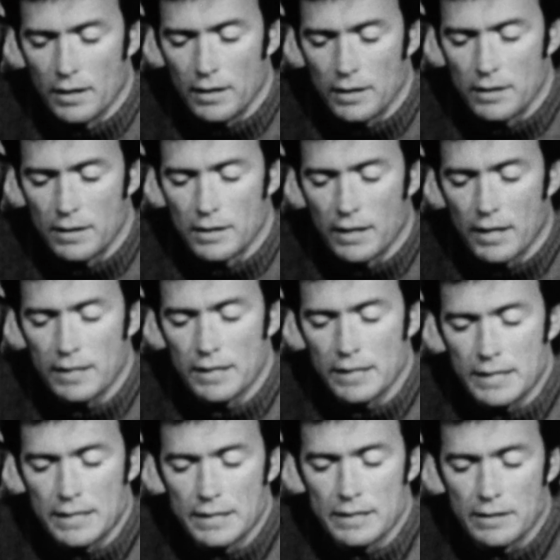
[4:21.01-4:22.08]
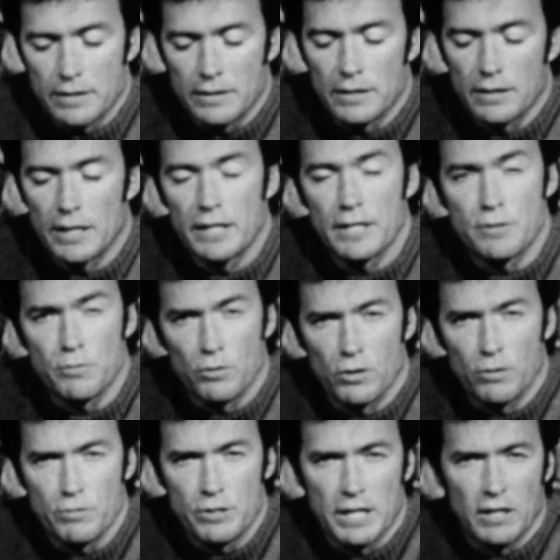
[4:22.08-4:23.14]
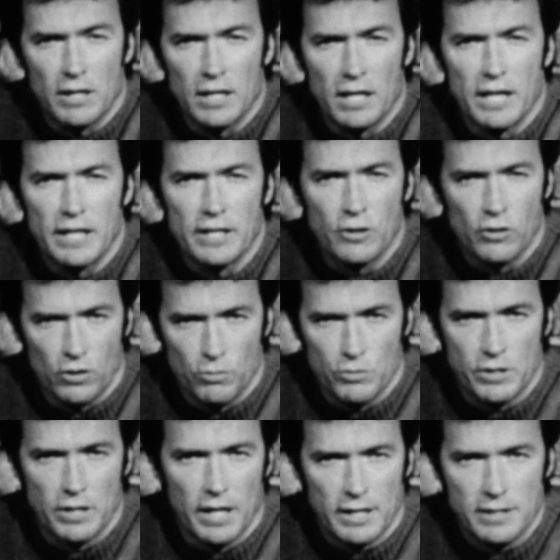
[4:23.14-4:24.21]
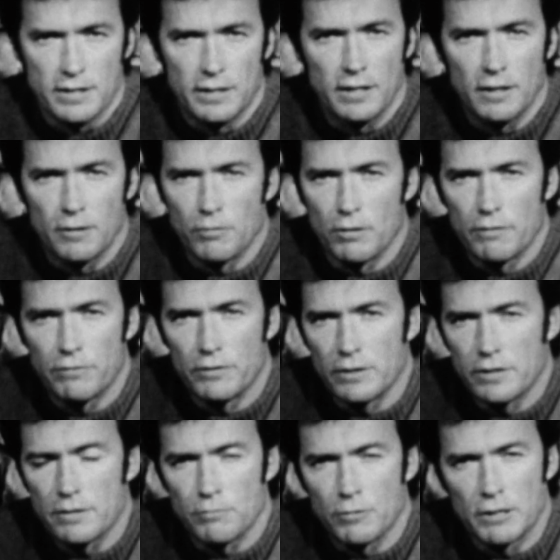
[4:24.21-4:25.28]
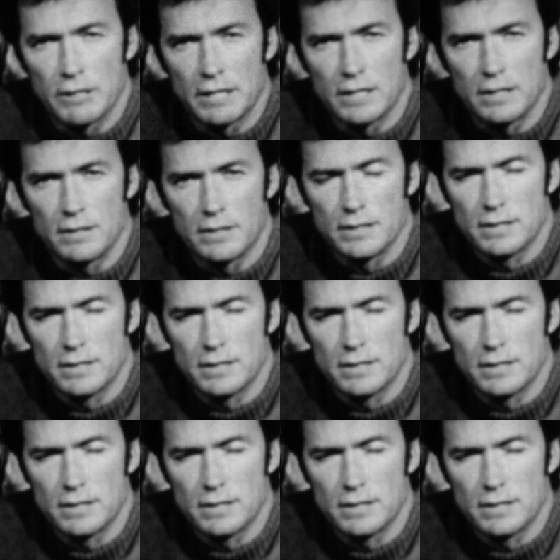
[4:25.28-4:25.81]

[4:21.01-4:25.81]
I think the ladies were always out of line, or it was an accidental roughness, one or the other.